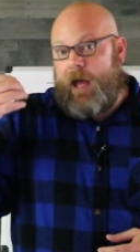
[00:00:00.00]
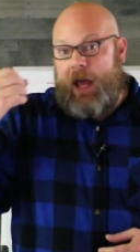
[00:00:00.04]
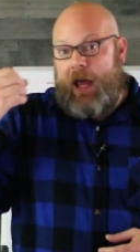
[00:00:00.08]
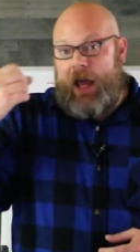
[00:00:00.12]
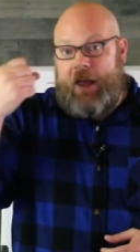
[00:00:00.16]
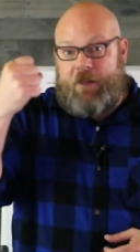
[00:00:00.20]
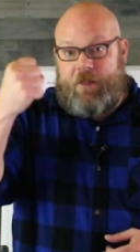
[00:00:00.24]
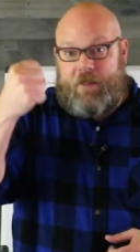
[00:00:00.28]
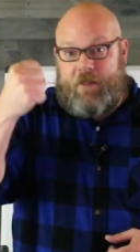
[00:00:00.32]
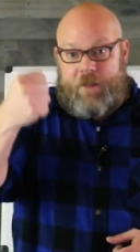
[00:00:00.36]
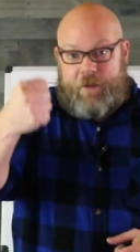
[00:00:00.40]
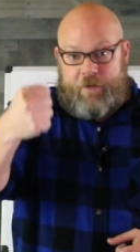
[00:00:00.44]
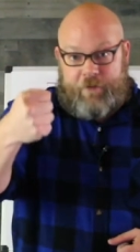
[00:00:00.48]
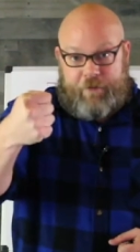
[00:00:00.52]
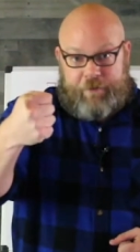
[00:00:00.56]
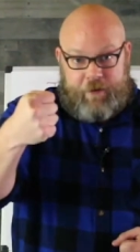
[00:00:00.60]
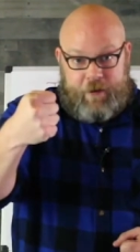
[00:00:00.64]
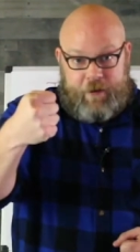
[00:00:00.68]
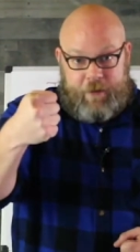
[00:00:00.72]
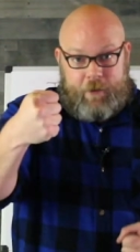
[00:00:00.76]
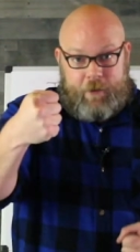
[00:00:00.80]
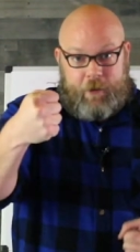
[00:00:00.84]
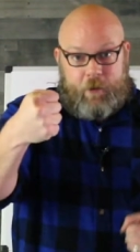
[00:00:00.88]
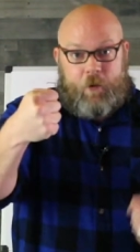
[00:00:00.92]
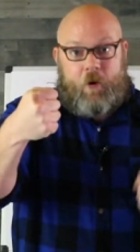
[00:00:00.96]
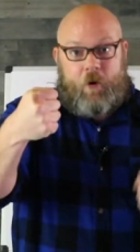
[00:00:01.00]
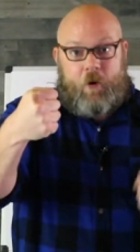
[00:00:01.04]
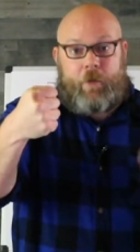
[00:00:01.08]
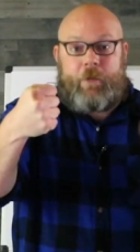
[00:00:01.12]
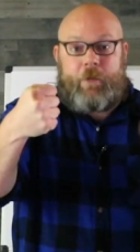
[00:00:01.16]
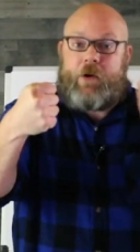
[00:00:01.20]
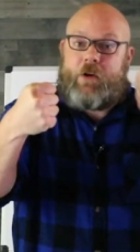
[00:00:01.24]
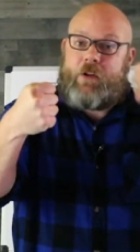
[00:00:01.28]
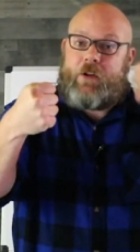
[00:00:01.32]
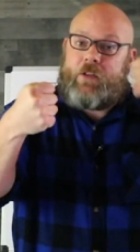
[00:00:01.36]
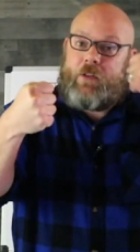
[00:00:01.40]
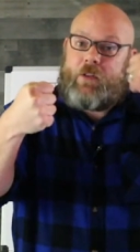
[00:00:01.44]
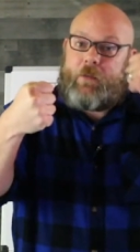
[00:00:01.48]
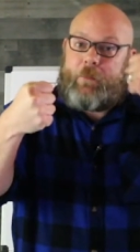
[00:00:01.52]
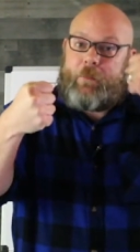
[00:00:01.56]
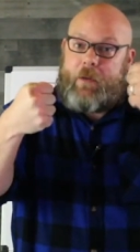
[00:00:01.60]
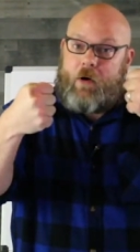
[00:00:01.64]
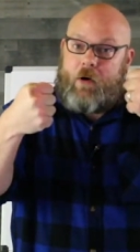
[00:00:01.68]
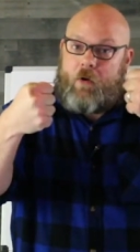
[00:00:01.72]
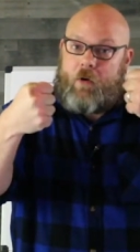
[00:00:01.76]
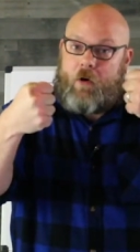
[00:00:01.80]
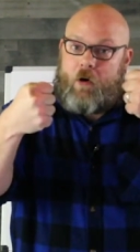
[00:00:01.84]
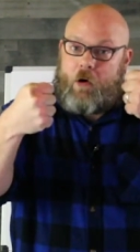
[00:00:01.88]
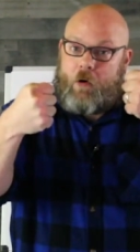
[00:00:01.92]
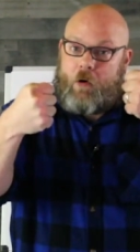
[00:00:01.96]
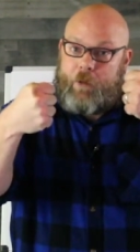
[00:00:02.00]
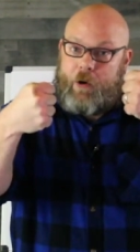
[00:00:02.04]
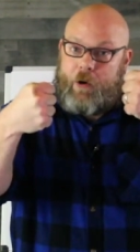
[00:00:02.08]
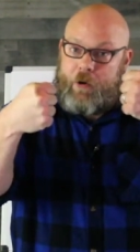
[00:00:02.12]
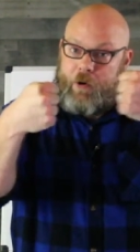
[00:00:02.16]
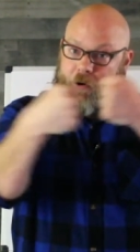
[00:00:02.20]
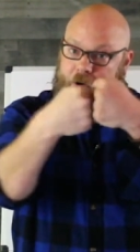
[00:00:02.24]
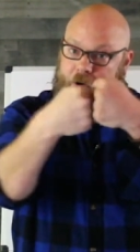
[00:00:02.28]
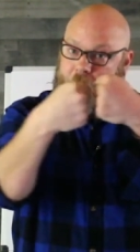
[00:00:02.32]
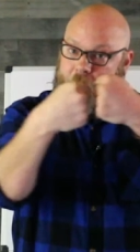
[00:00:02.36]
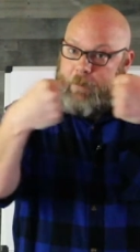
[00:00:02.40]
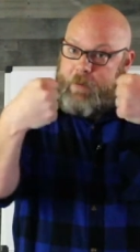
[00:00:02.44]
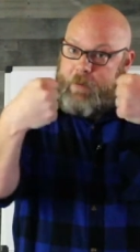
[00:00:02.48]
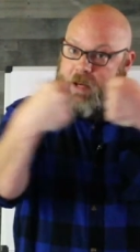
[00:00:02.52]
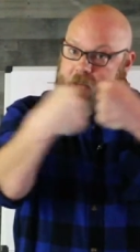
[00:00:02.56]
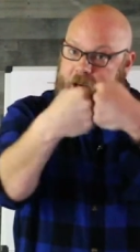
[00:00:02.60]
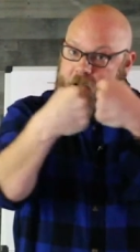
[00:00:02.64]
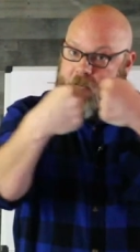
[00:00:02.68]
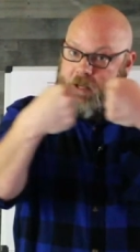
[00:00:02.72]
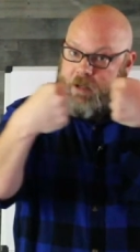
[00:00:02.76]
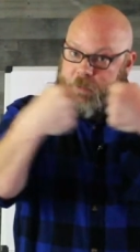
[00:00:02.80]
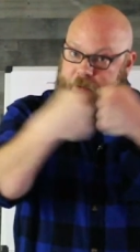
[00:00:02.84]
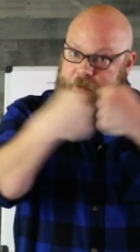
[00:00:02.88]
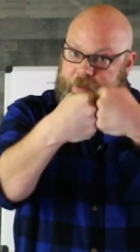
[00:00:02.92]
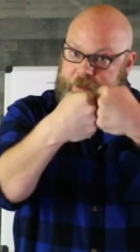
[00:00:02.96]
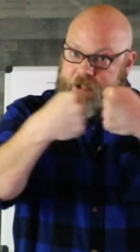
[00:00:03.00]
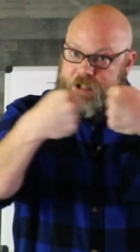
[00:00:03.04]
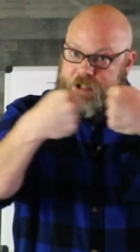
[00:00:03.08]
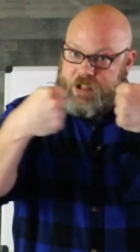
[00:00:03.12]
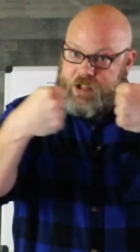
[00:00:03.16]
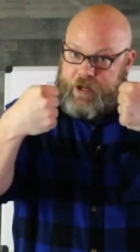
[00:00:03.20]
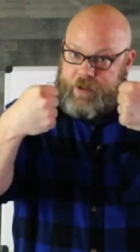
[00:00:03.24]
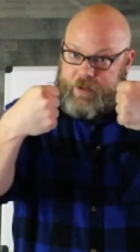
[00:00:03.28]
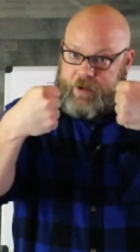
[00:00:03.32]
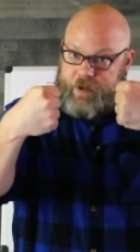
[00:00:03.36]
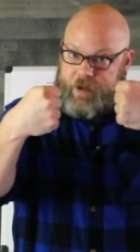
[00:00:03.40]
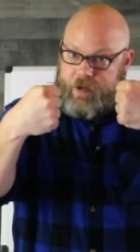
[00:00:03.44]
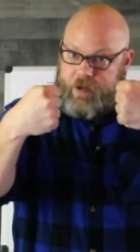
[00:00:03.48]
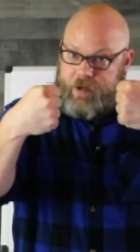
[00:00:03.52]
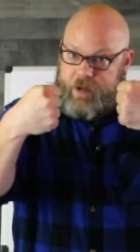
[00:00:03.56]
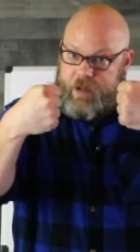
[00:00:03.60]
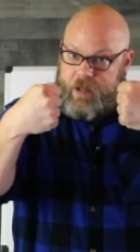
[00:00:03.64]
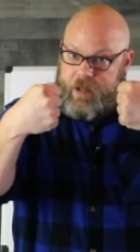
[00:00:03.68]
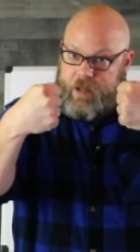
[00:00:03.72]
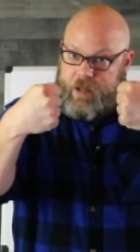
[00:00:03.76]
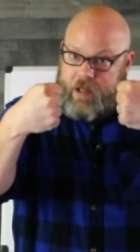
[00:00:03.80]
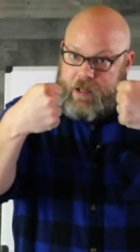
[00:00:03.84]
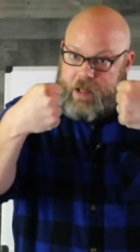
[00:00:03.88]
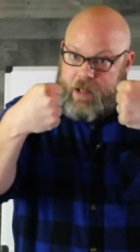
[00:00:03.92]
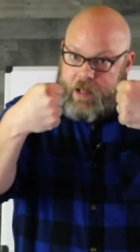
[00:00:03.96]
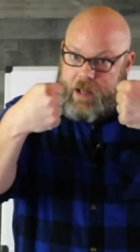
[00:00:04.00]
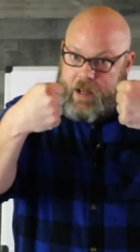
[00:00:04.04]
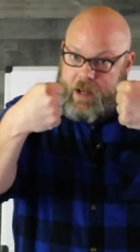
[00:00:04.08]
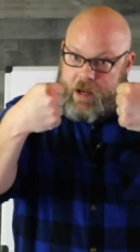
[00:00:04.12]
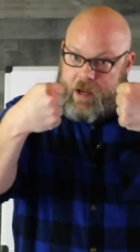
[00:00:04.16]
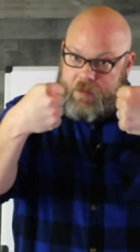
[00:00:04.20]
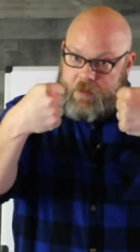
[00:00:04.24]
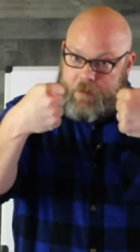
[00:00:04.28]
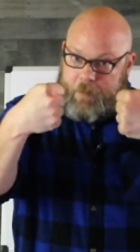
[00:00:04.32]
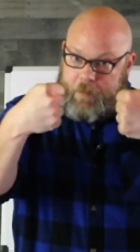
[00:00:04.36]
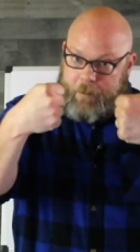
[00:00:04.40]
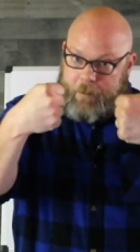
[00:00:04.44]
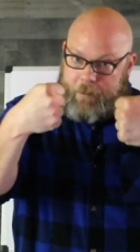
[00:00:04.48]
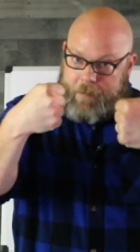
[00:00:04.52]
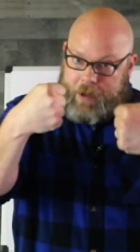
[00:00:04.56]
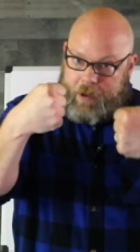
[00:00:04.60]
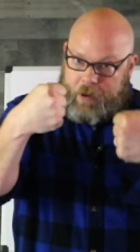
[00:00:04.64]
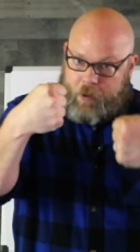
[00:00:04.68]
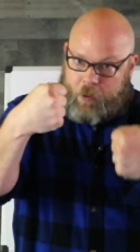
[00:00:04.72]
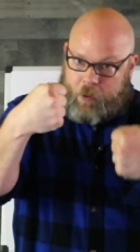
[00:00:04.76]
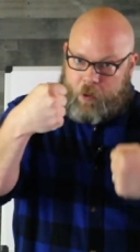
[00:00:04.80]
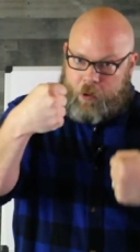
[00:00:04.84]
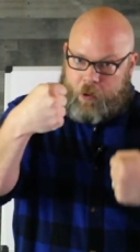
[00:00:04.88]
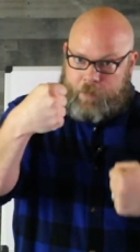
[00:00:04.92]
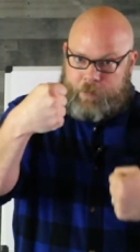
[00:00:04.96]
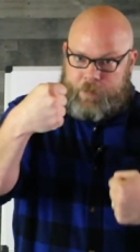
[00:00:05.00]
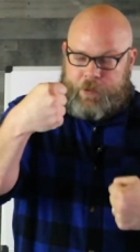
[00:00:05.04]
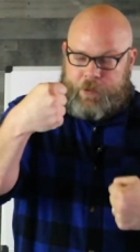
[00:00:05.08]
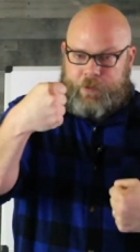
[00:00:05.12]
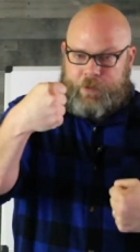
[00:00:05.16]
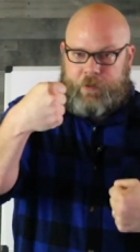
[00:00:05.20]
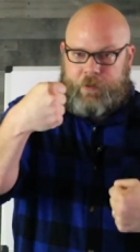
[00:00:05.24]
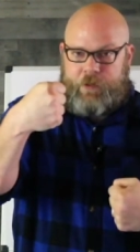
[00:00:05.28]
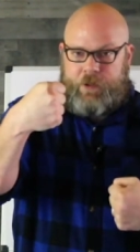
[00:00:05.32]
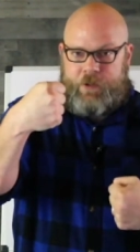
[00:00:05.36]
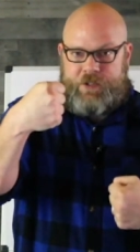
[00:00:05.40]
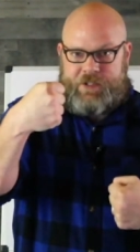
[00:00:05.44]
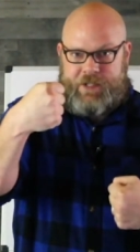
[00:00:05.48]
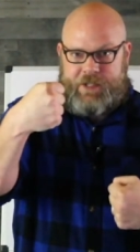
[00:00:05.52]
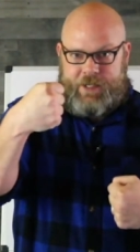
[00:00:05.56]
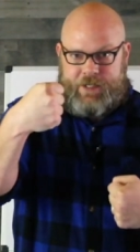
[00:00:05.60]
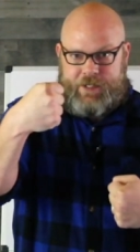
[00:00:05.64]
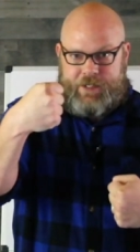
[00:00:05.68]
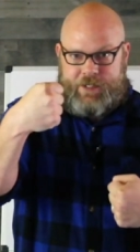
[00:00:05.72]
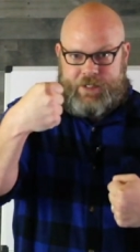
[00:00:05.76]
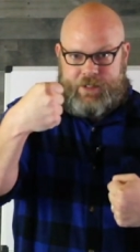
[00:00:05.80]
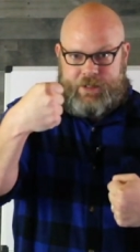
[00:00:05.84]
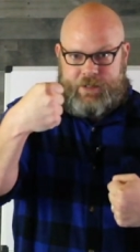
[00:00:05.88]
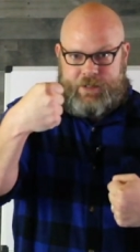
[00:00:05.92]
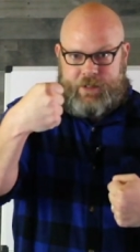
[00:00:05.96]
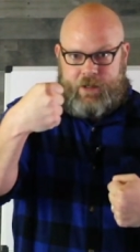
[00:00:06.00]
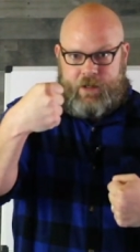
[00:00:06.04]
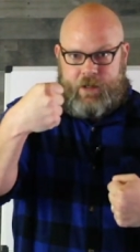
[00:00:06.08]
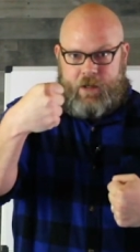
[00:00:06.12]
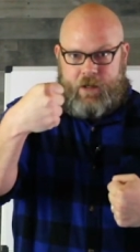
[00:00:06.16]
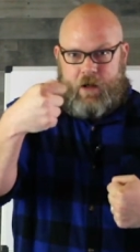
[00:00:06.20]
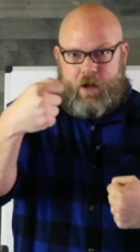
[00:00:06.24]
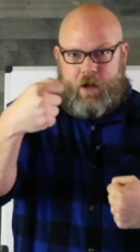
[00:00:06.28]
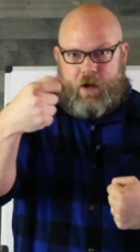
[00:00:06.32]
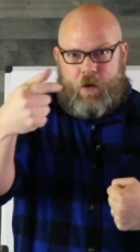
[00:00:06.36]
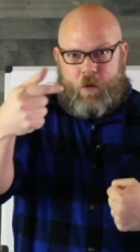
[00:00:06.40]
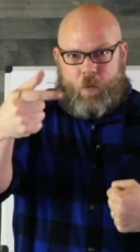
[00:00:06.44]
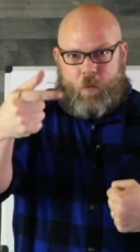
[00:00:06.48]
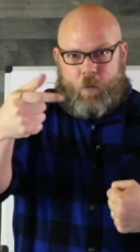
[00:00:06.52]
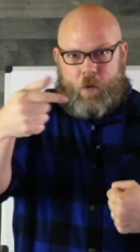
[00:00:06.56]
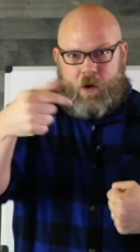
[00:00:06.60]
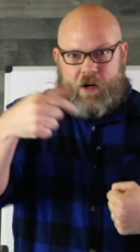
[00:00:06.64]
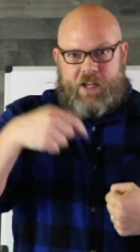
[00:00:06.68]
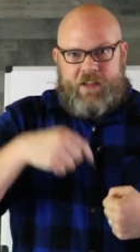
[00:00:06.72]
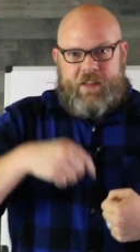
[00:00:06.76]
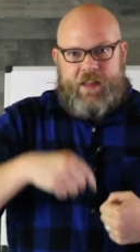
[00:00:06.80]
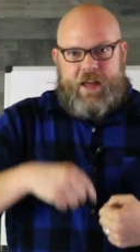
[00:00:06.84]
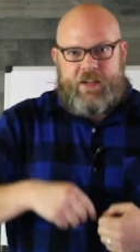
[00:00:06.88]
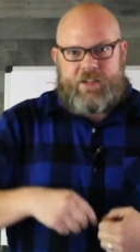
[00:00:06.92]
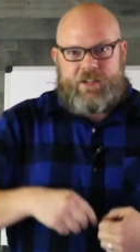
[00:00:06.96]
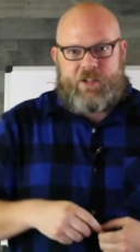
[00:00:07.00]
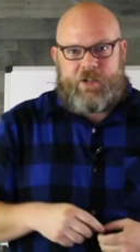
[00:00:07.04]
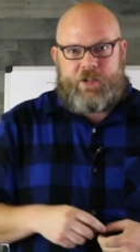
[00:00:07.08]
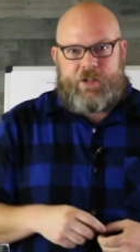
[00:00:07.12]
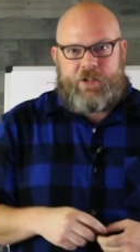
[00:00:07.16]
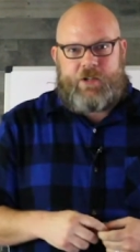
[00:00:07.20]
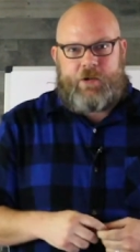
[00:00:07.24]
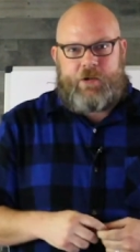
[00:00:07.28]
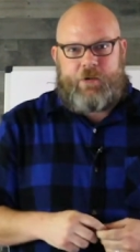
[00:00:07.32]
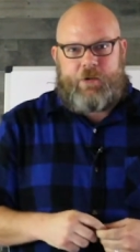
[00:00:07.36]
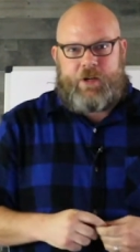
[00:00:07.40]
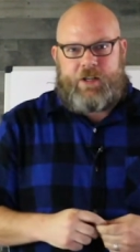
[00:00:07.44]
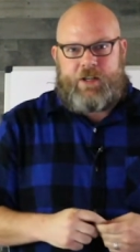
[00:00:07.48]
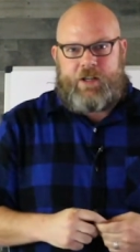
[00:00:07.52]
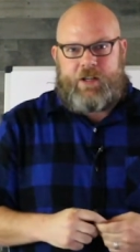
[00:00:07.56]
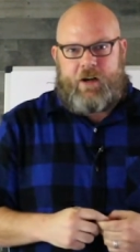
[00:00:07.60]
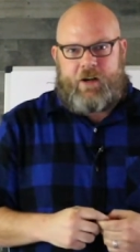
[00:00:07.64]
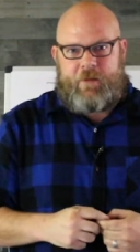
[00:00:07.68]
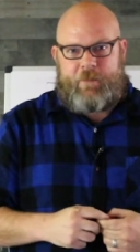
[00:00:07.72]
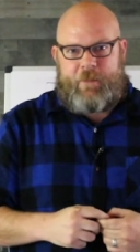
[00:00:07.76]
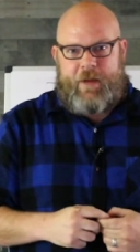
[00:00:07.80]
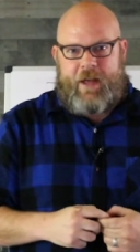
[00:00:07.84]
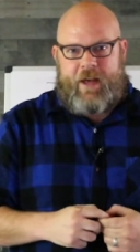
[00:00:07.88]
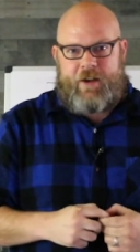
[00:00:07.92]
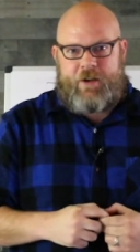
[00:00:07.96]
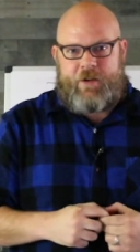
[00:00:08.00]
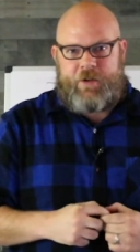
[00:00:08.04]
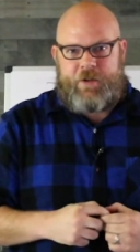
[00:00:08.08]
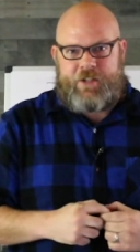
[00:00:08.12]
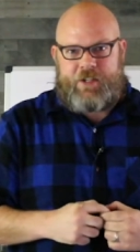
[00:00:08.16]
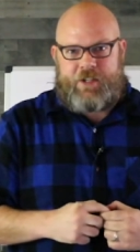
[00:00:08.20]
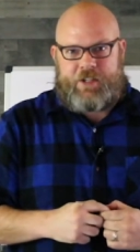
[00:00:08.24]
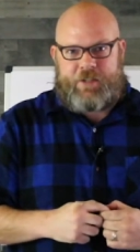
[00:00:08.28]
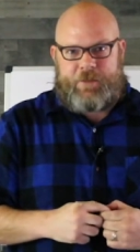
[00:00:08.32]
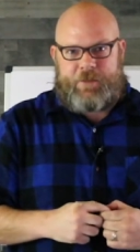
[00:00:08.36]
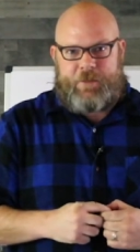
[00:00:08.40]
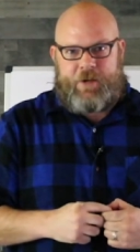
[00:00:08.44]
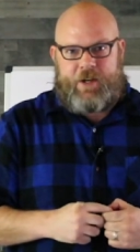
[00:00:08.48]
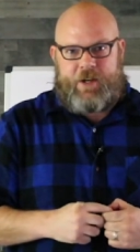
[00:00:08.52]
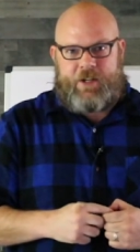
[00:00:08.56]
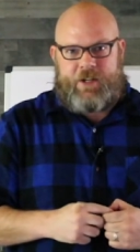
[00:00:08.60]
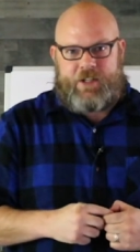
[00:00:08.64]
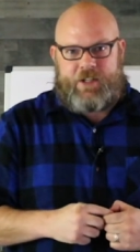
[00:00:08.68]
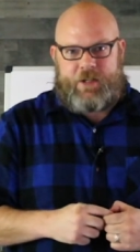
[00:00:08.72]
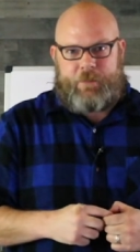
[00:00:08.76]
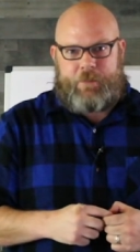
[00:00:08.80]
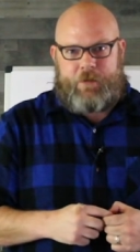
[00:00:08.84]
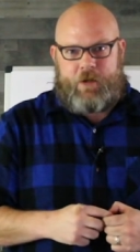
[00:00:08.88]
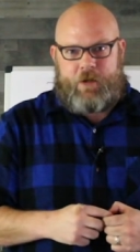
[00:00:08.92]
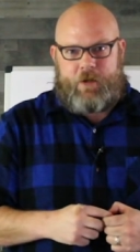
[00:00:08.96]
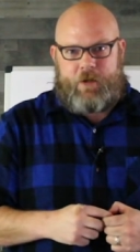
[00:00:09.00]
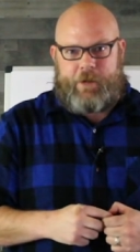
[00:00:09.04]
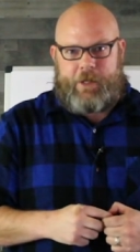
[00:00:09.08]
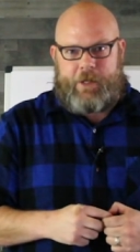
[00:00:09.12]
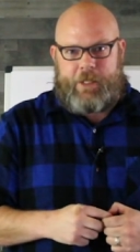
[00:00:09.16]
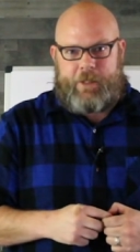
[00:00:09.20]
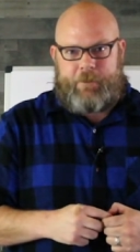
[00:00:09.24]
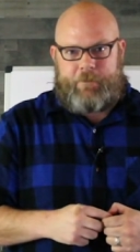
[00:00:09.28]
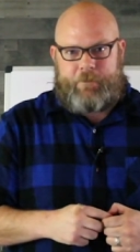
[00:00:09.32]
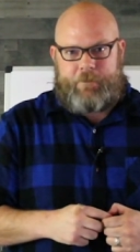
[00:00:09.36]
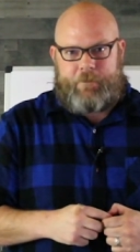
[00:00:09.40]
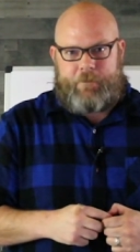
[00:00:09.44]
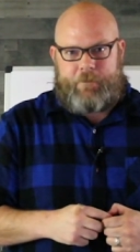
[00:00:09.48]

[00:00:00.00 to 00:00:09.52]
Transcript: and the female hormone and the male hormone are competing with each other, and the male hormone loses, what can that do to a young man who's experiencing puberty?